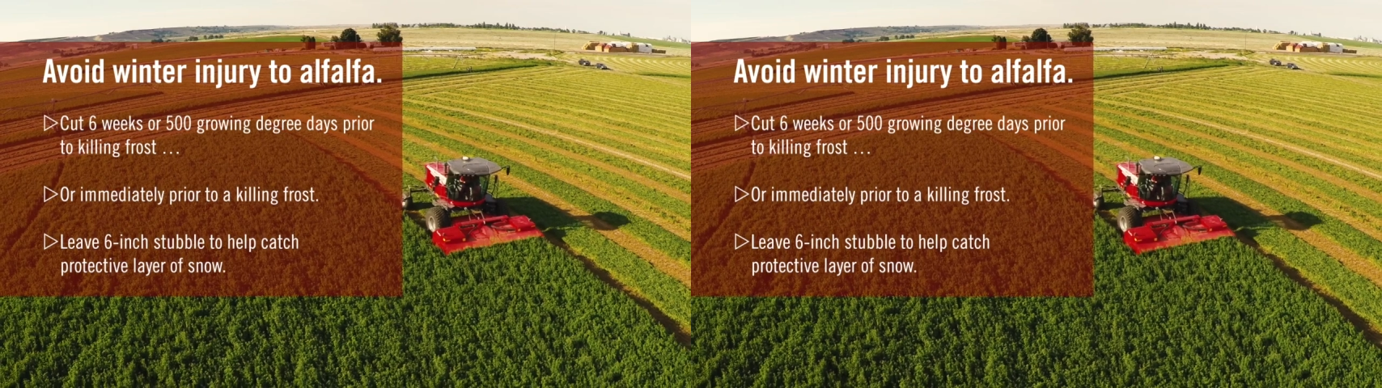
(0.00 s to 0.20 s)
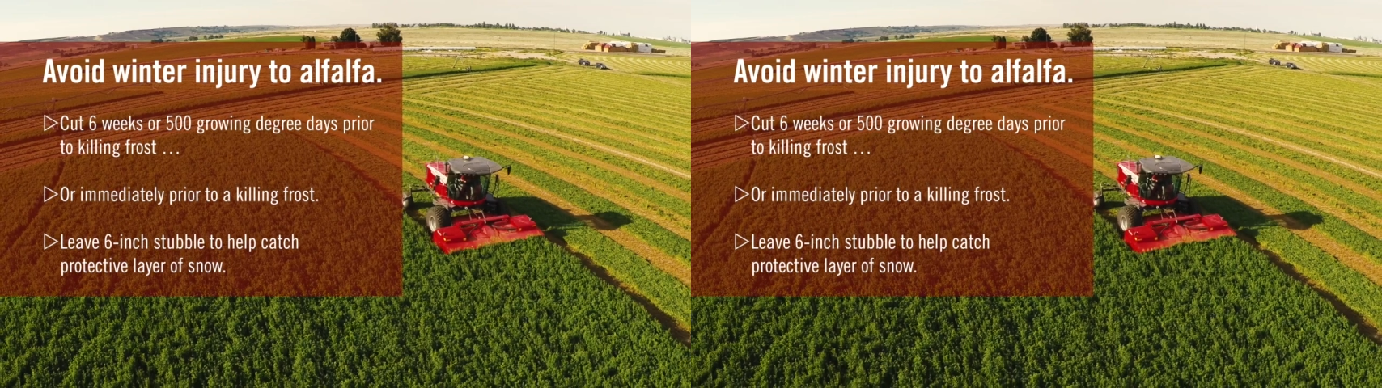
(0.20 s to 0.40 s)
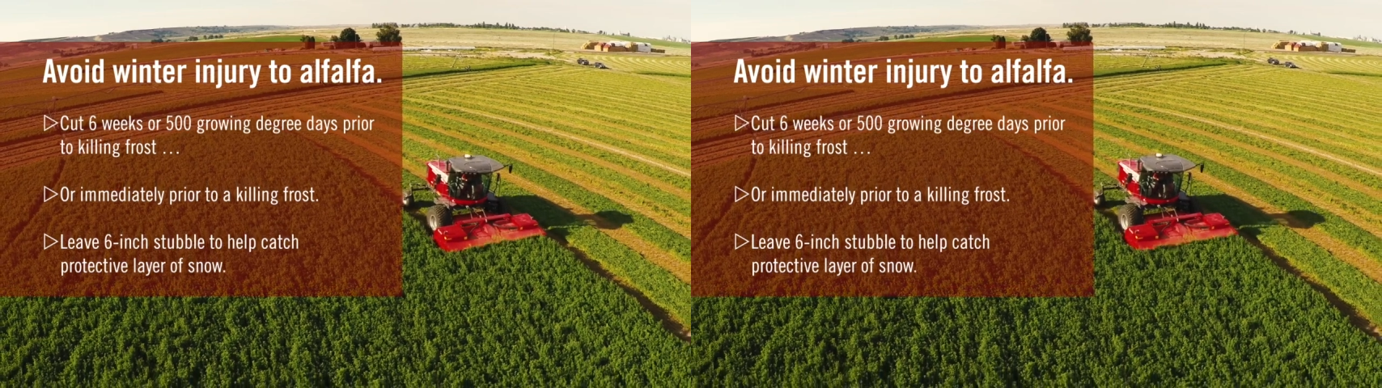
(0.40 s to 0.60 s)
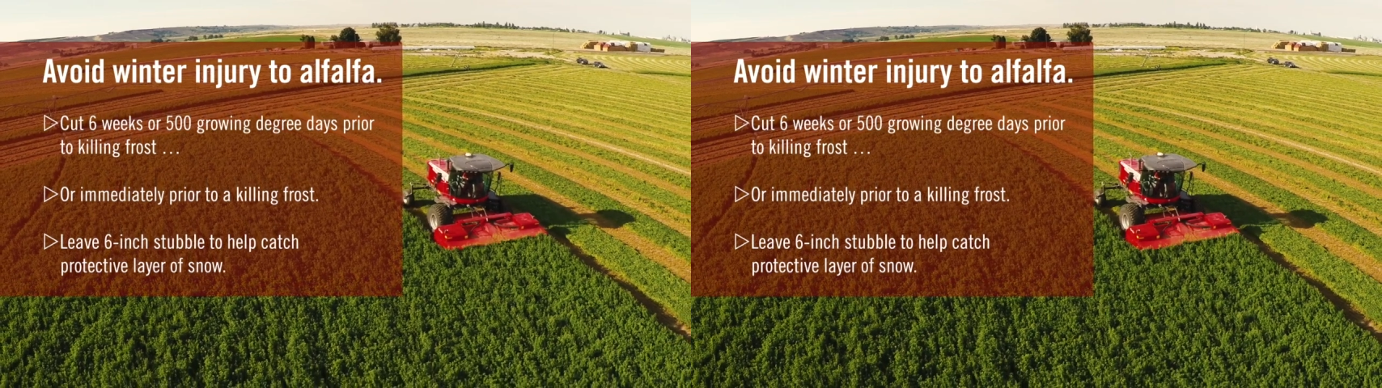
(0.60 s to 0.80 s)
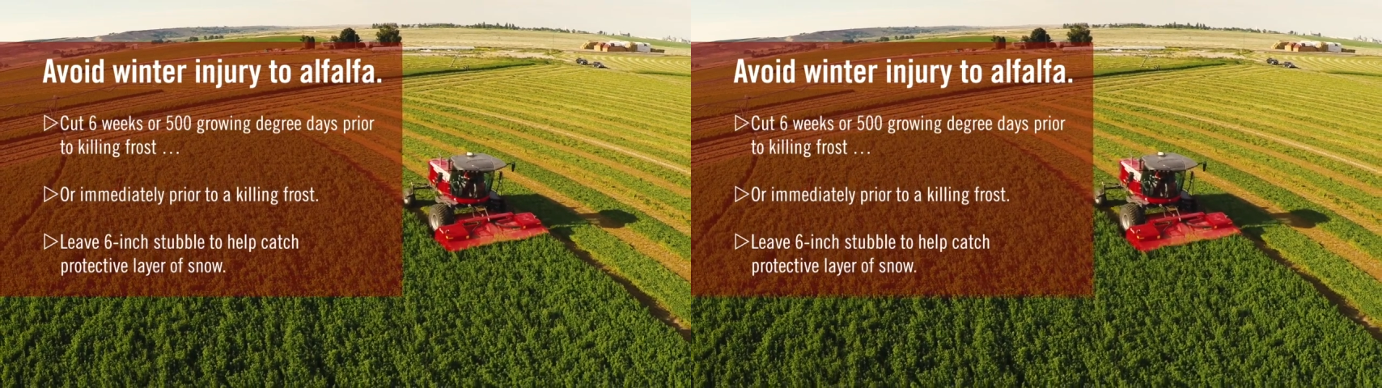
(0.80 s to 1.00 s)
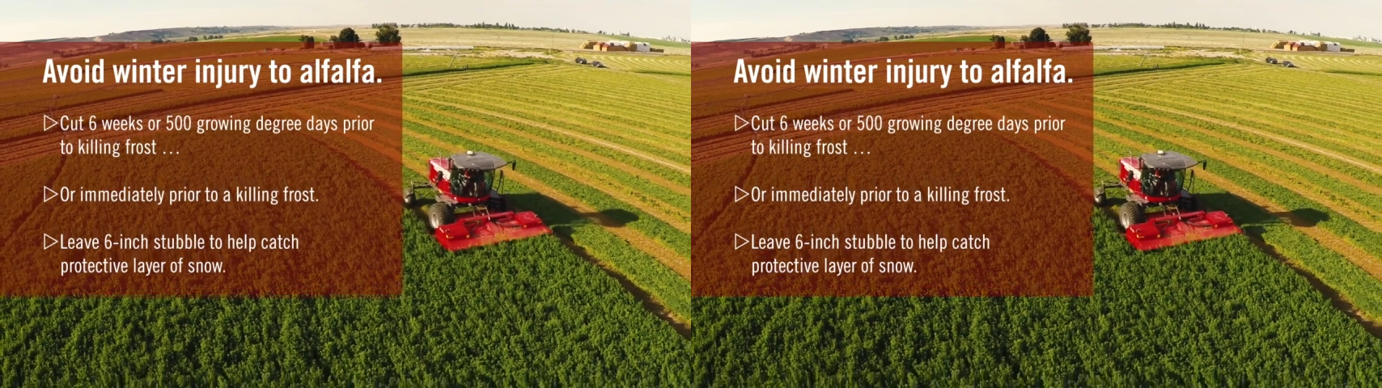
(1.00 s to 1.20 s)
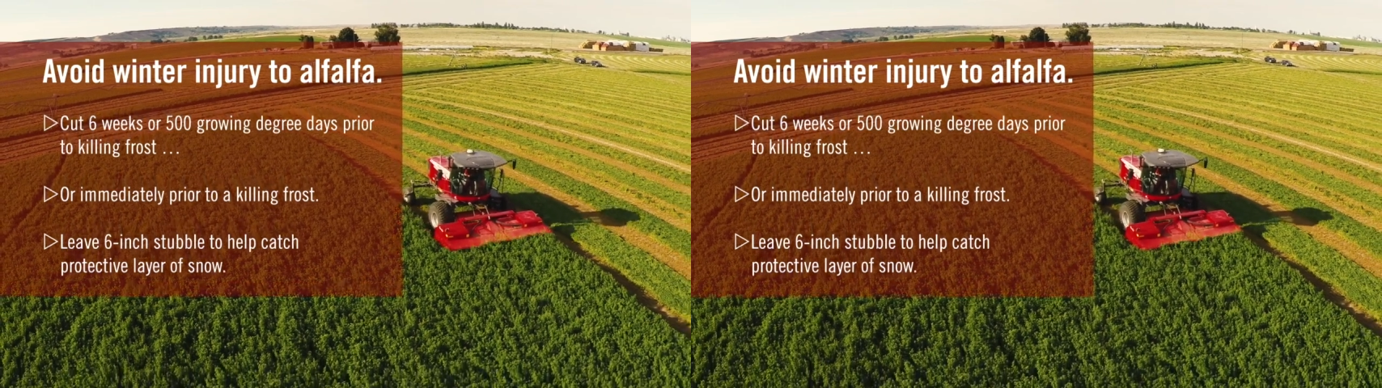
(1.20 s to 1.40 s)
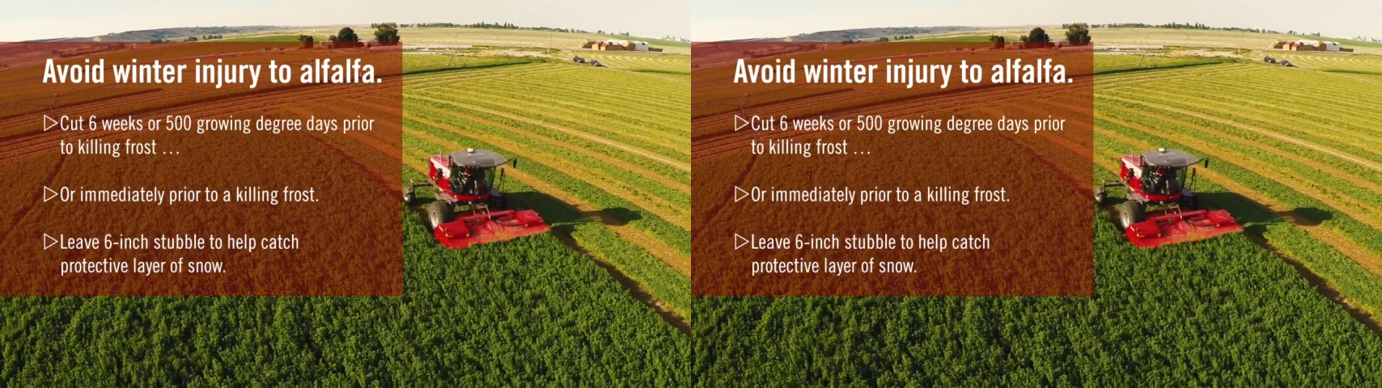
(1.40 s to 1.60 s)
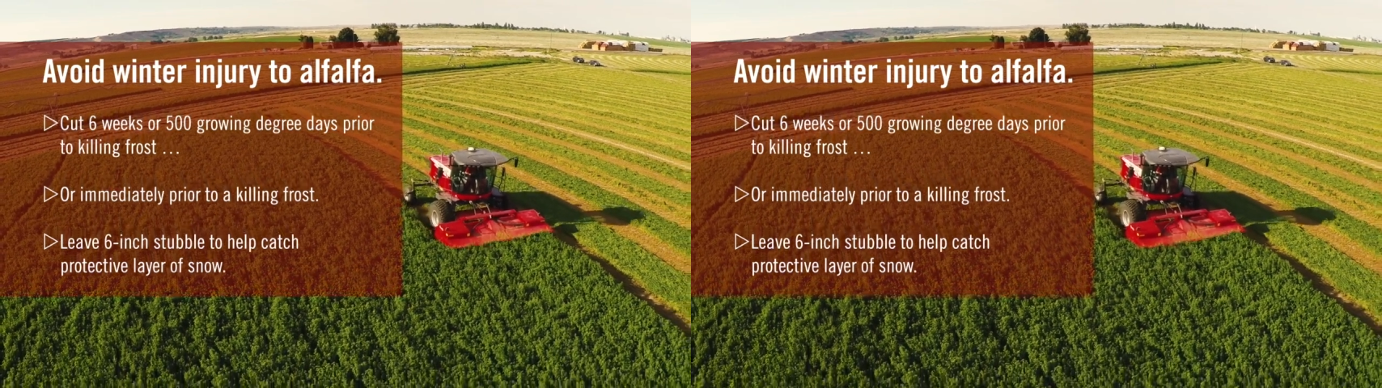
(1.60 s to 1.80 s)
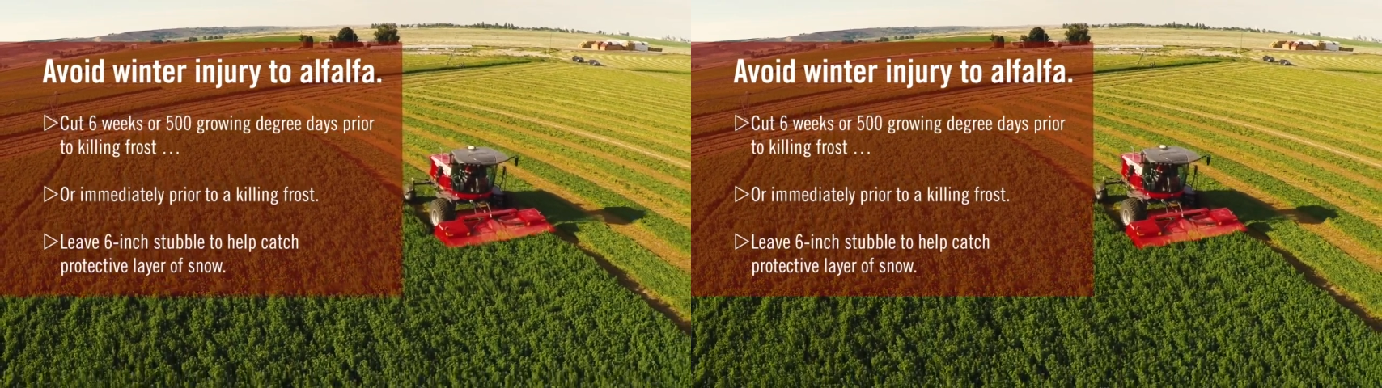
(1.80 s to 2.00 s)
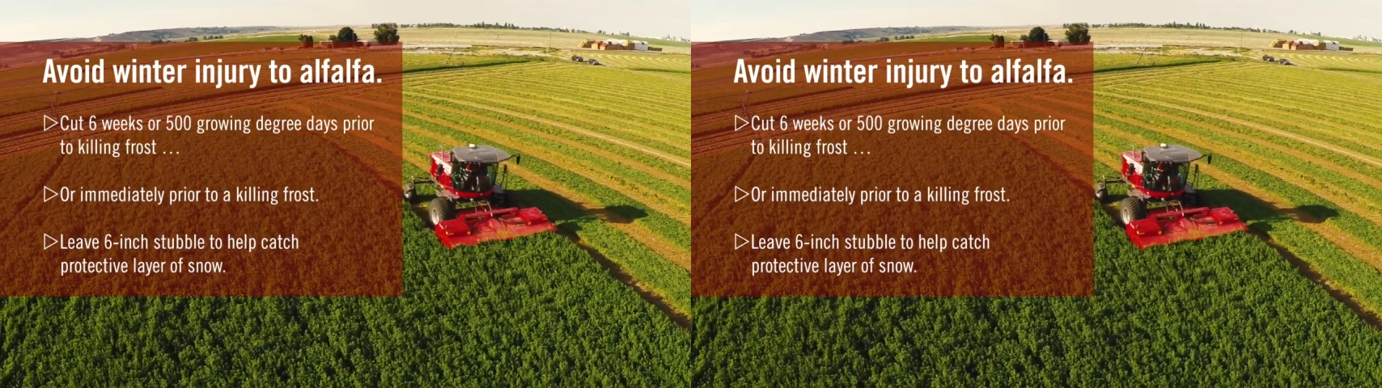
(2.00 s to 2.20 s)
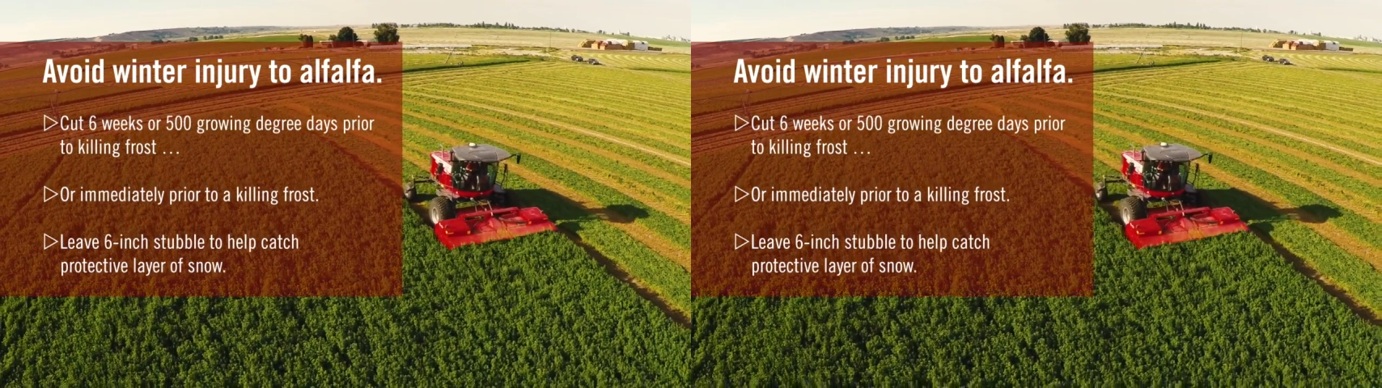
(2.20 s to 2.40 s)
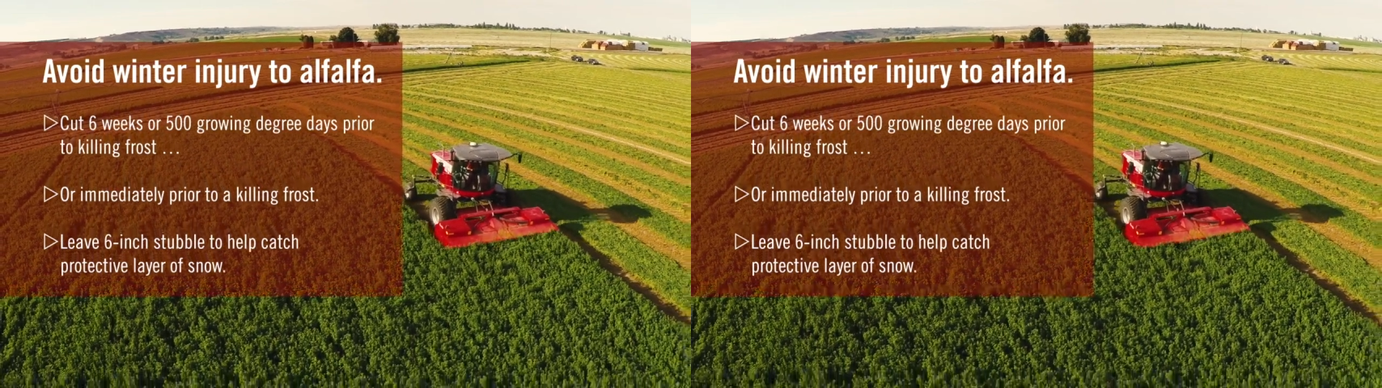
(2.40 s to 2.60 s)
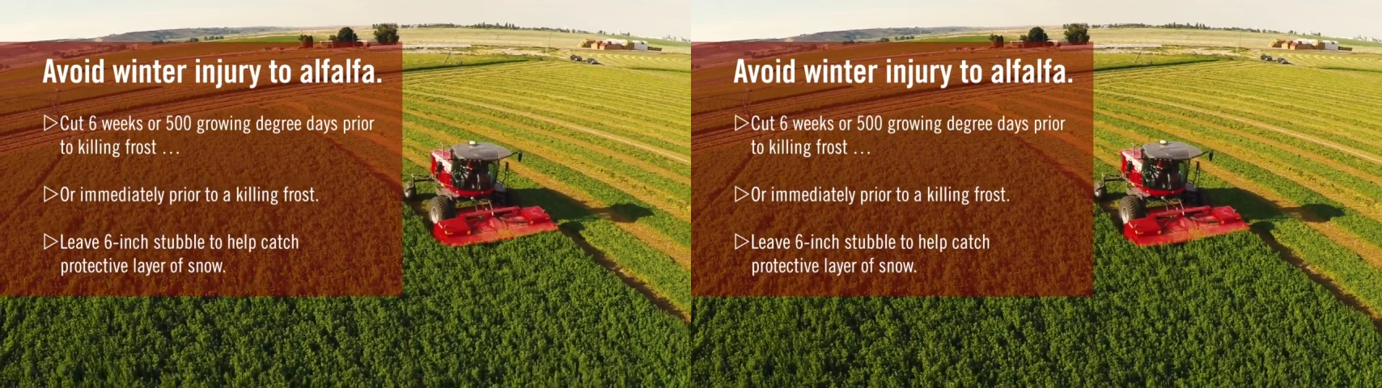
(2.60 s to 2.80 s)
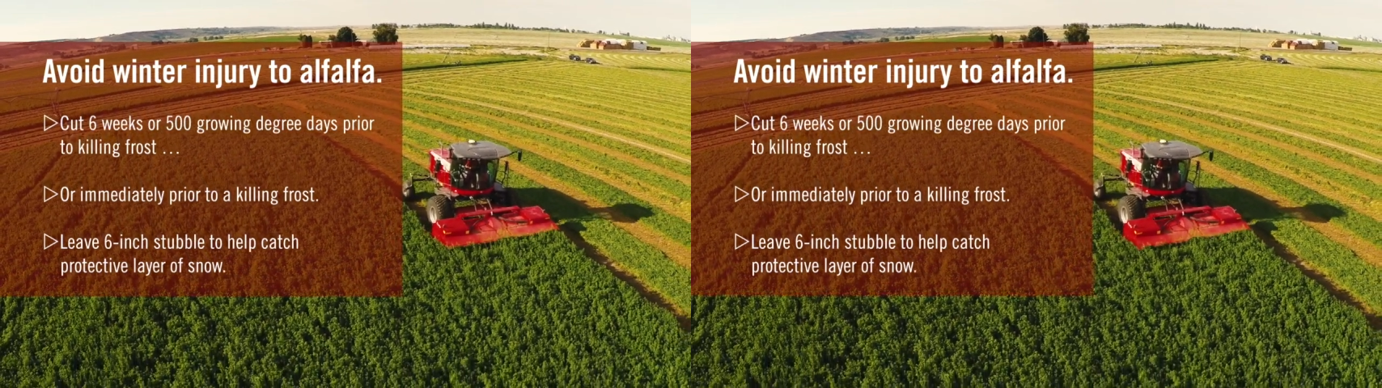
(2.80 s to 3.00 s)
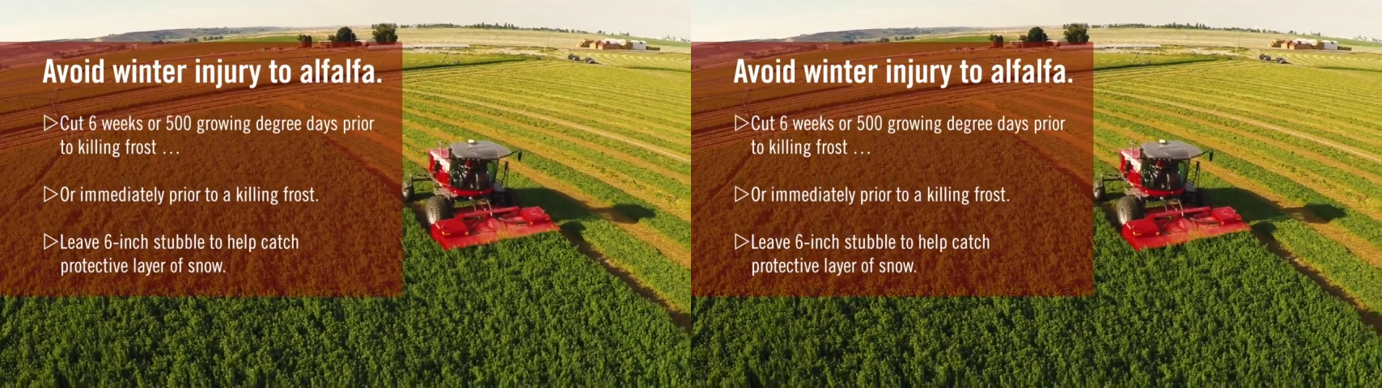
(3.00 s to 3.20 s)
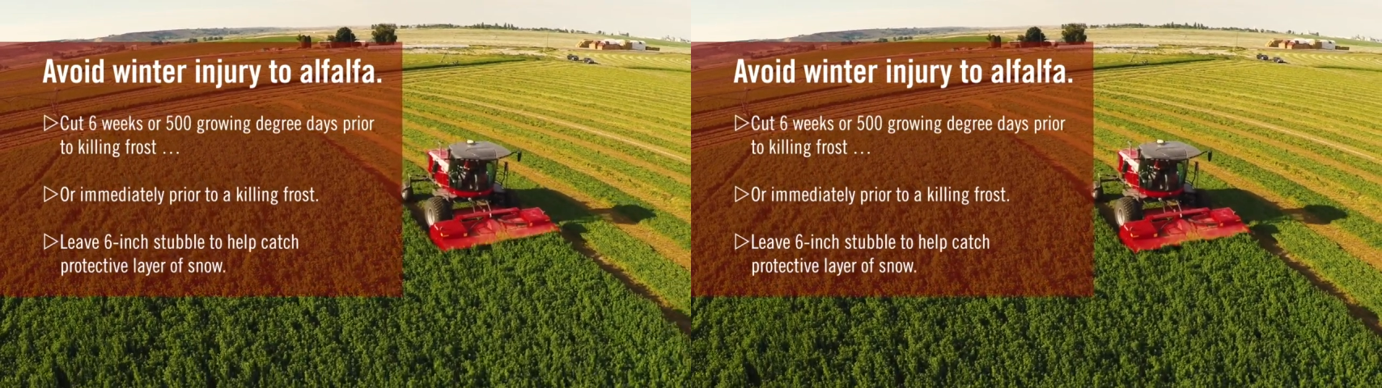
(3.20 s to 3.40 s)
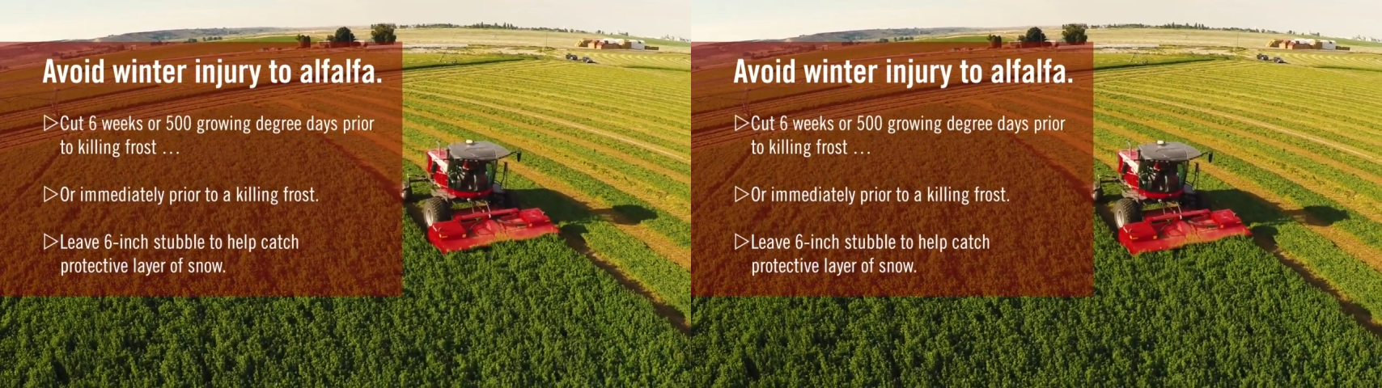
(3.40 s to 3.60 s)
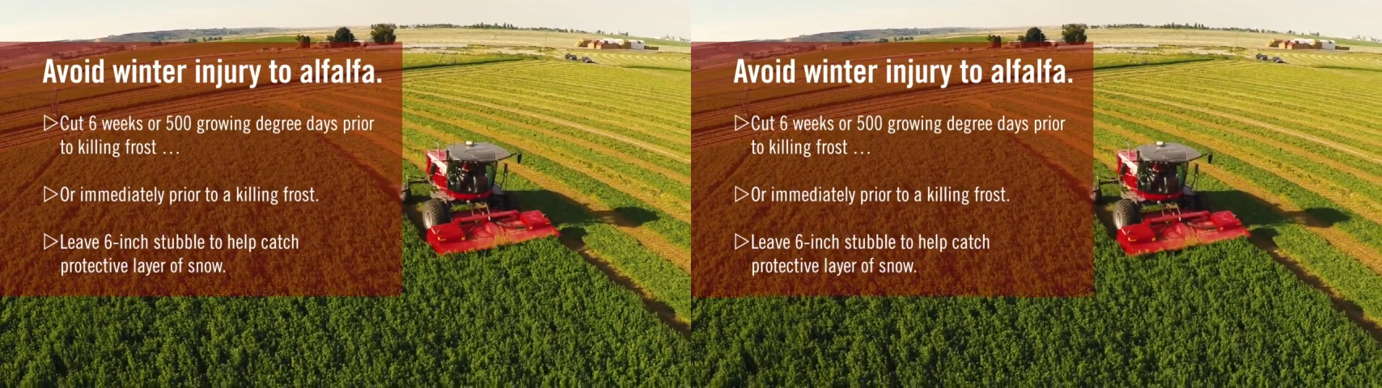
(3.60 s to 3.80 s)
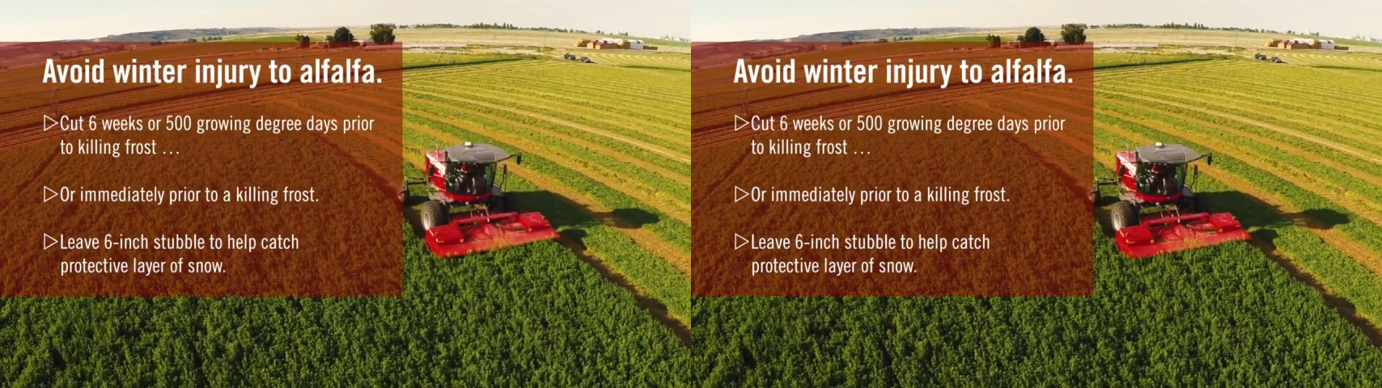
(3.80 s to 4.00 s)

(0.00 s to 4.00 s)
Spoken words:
Nobody's mouth can be seen.